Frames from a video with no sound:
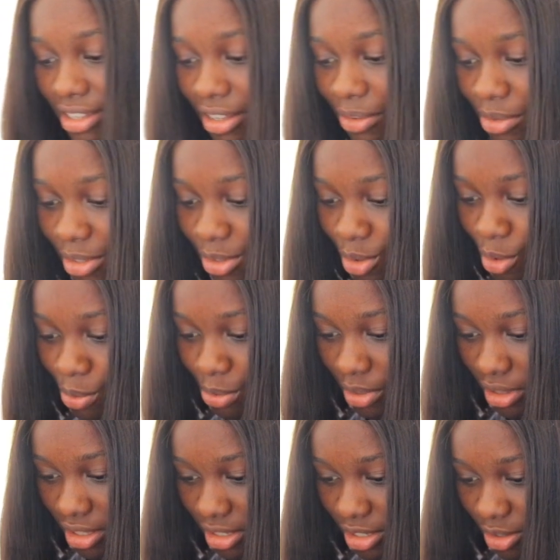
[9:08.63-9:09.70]
I want to
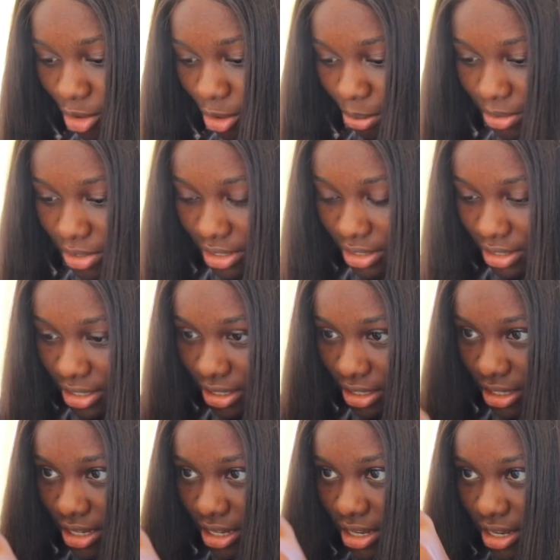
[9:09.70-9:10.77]
open this up to
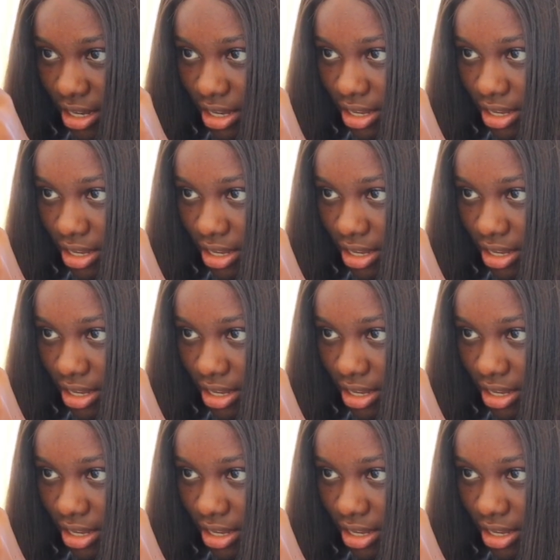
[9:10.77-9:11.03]
see